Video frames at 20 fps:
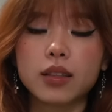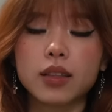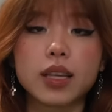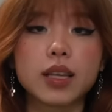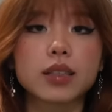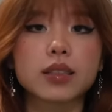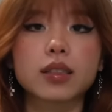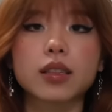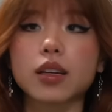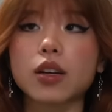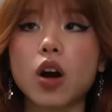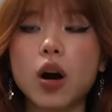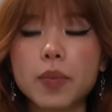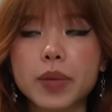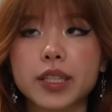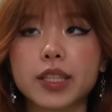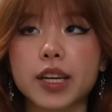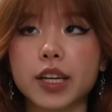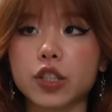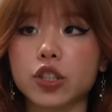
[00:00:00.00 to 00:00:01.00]
These
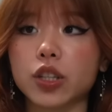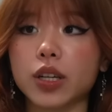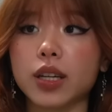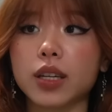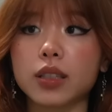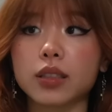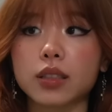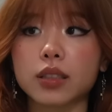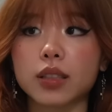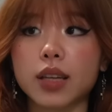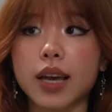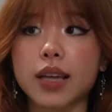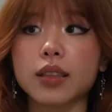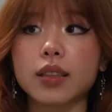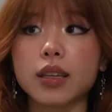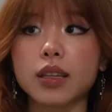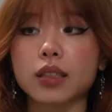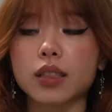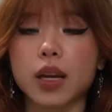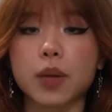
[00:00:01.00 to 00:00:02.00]
competitions and
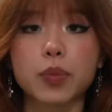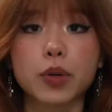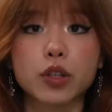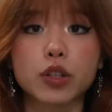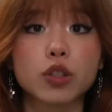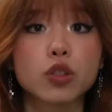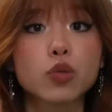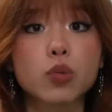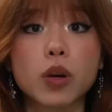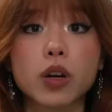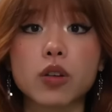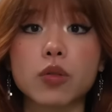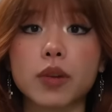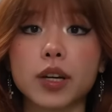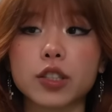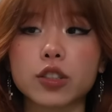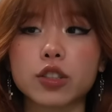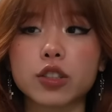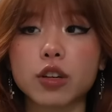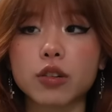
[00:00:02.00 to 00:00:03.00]
these like Produce
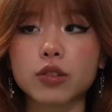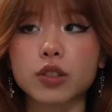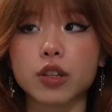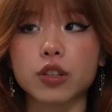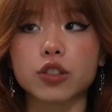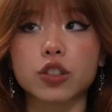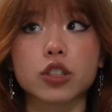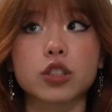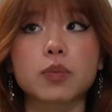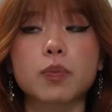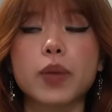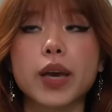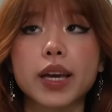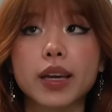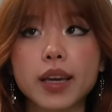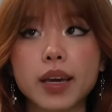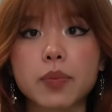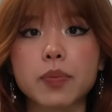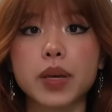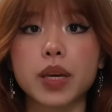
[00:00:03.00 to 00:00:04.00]
101 shows are just
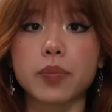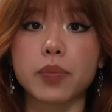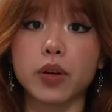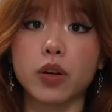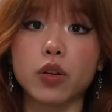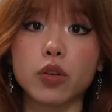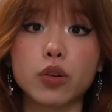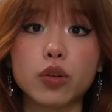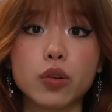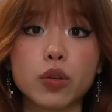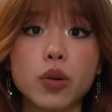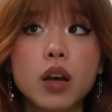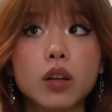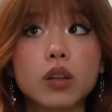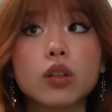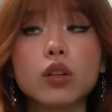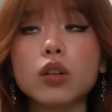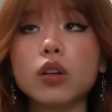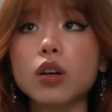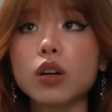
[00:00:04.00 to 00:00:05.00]
picking people who
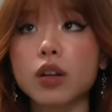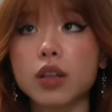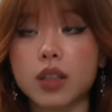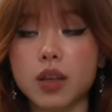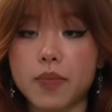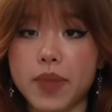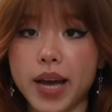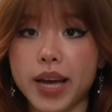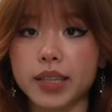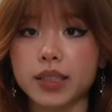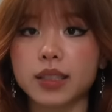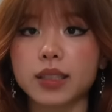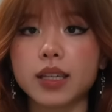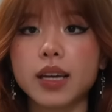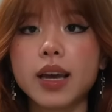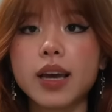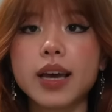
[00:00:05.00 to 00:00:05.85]
look the best